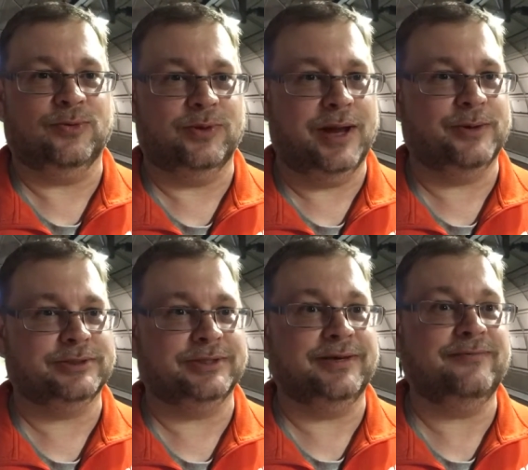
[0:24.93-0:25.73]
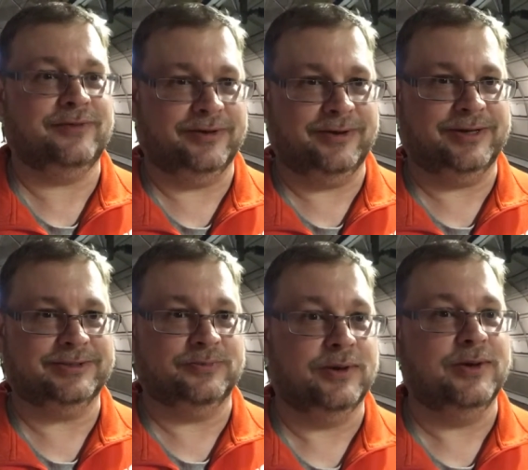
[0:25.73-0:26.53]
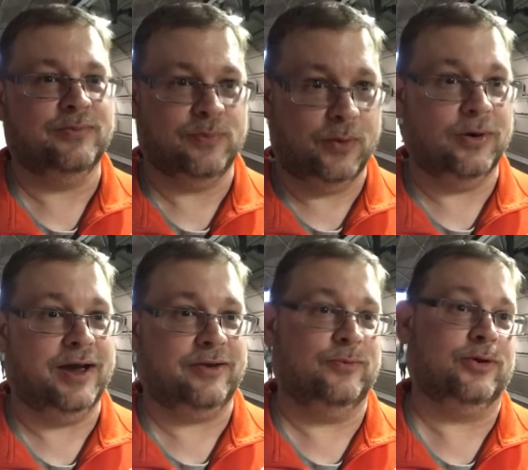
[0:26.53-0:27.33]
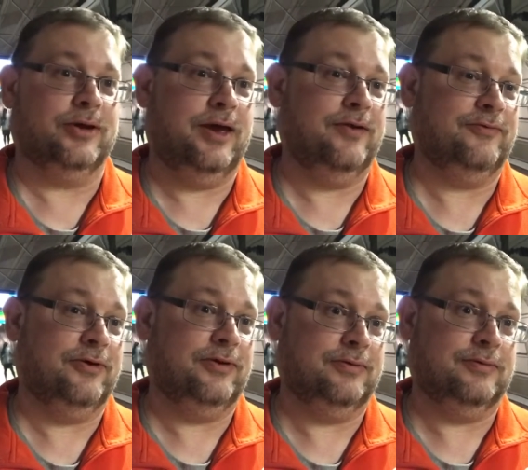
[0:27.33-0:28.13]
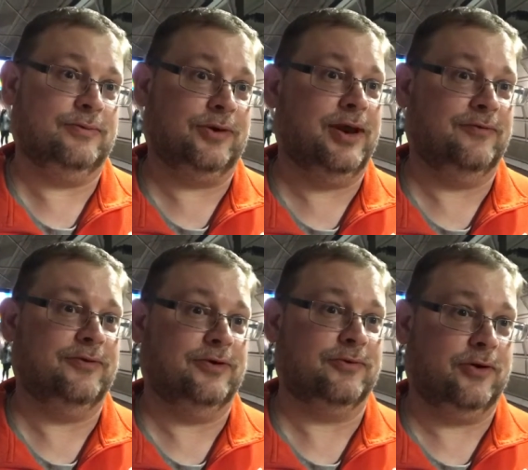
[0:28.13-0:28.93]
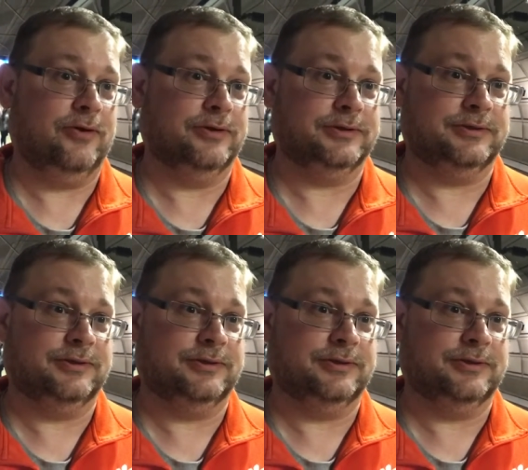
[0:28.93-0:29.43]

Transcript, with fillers: One hour sleep, feeling awesome. But we're, we're gonna have fun. We're gonna have fun regardless.